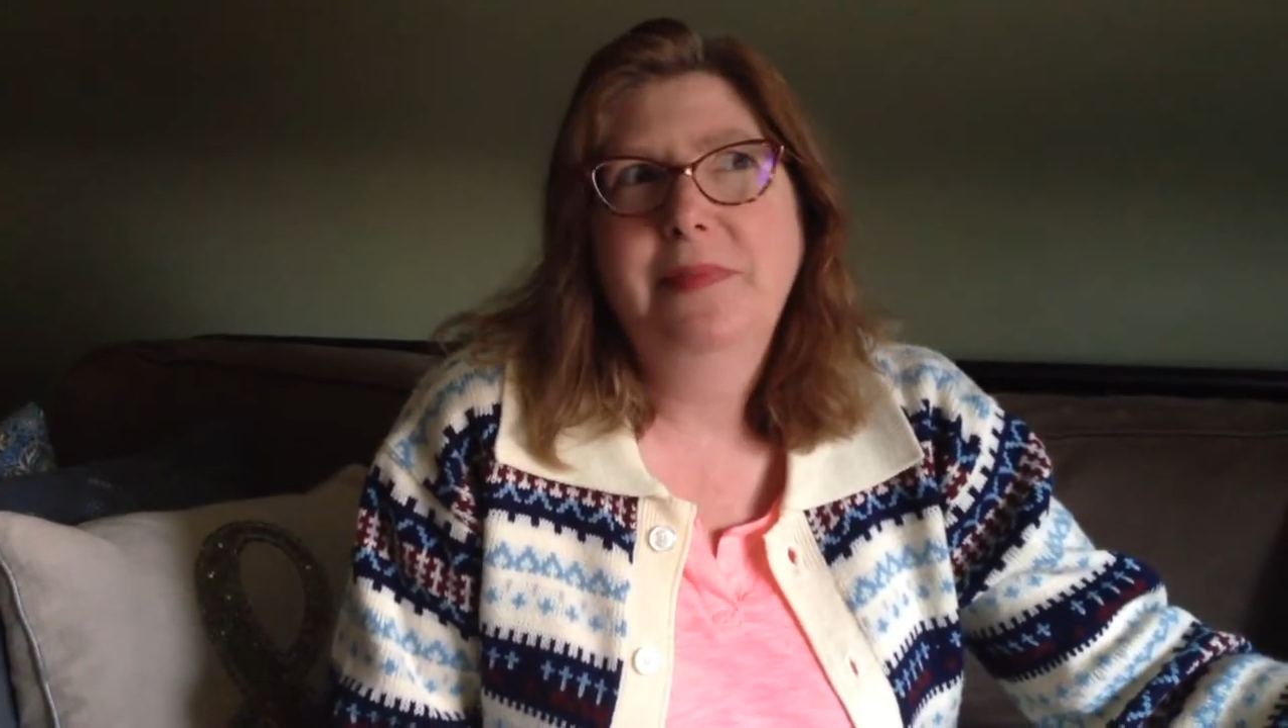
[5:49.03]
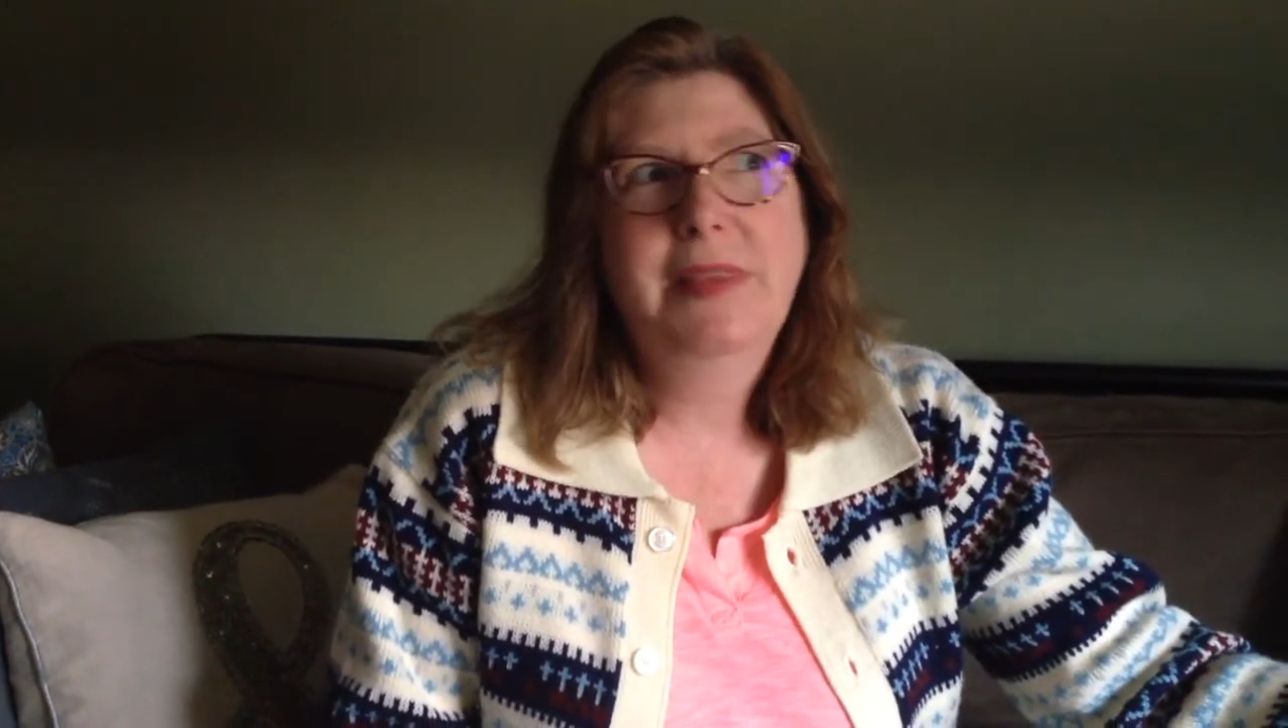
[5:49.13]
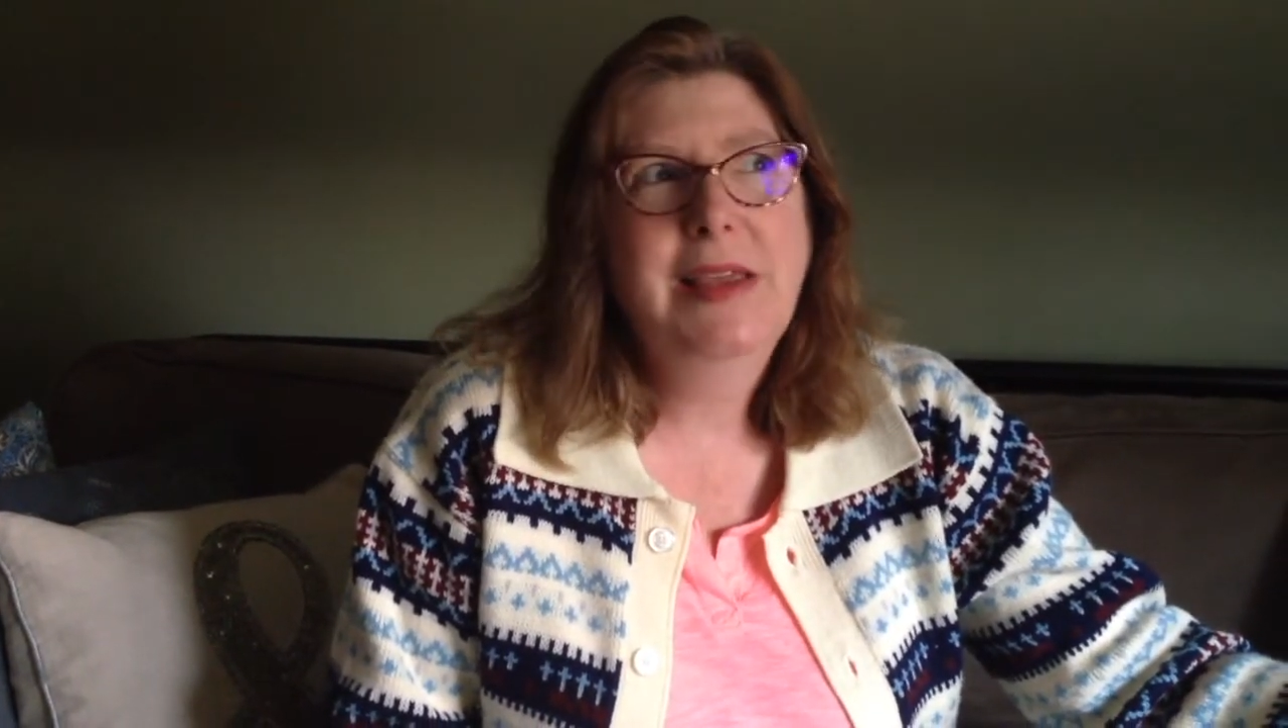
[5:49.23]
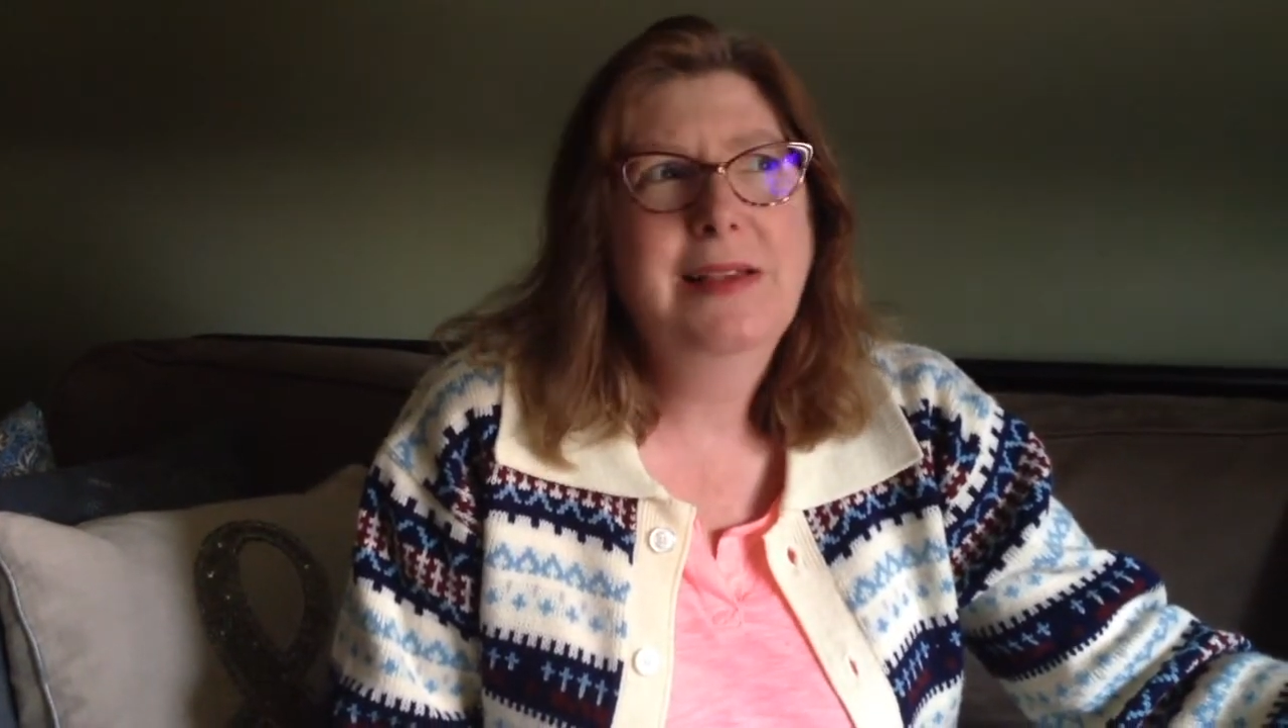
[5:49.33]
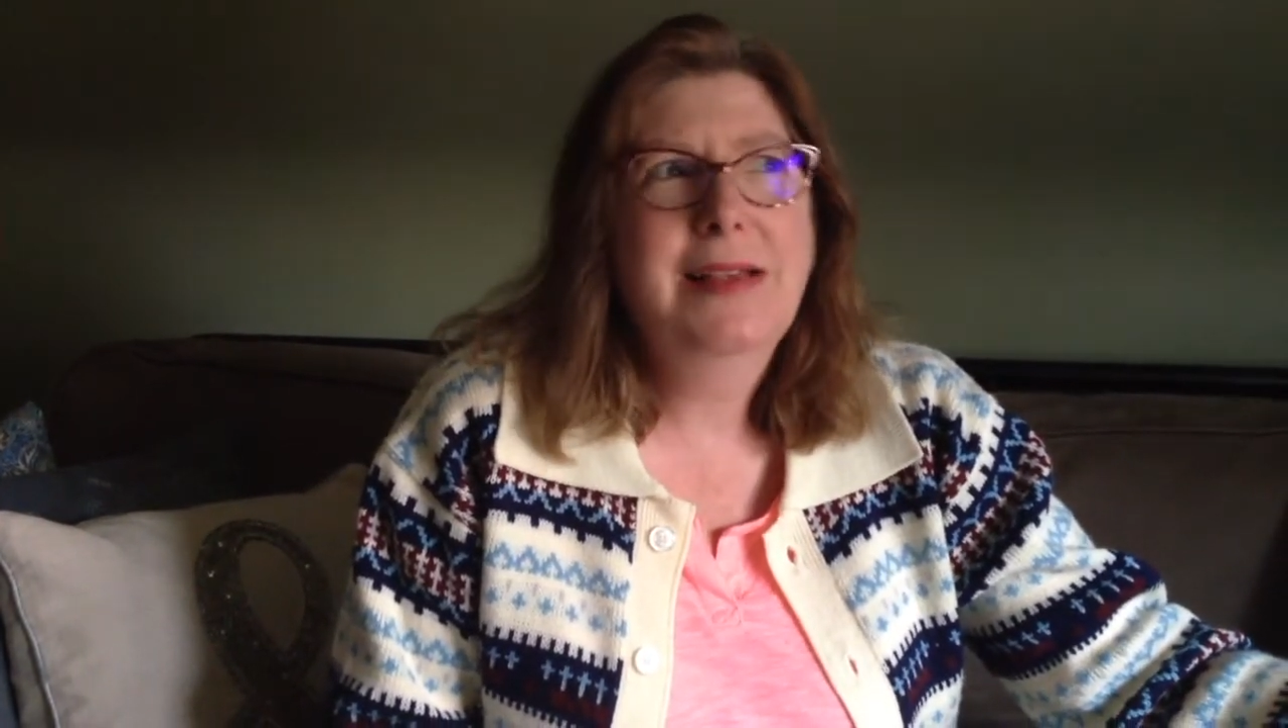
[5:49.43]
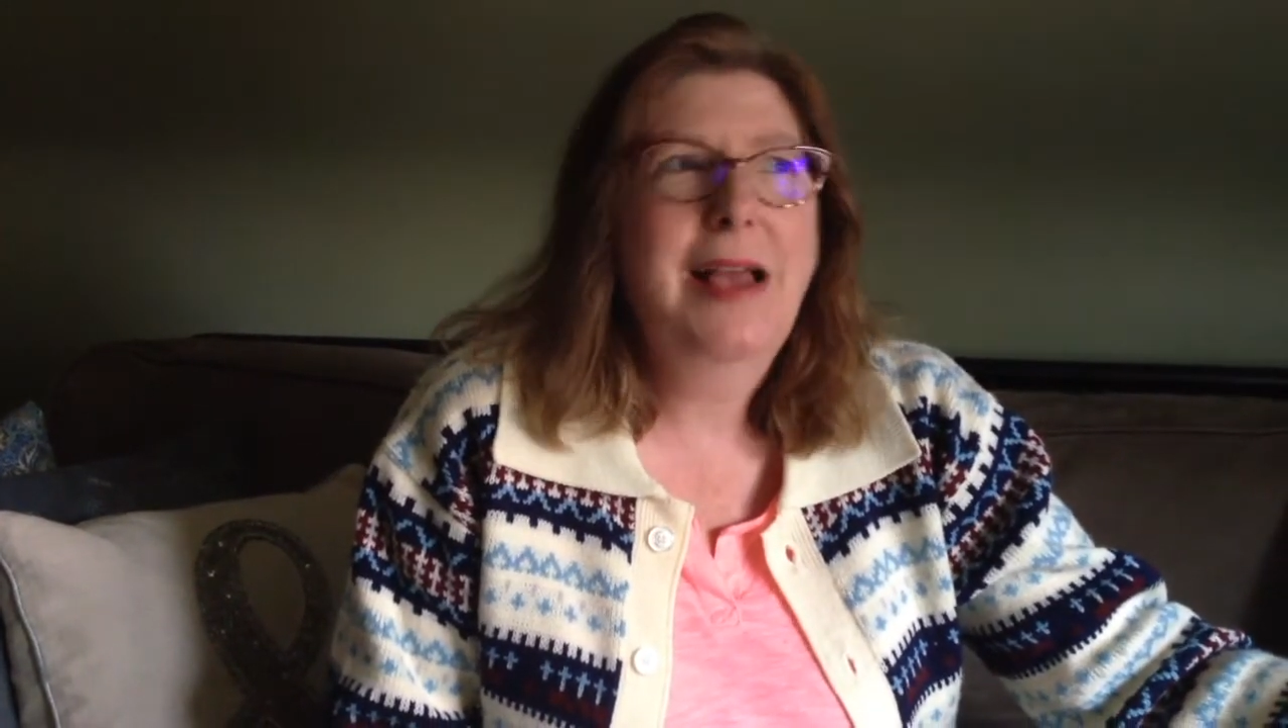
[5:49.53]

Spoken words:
things.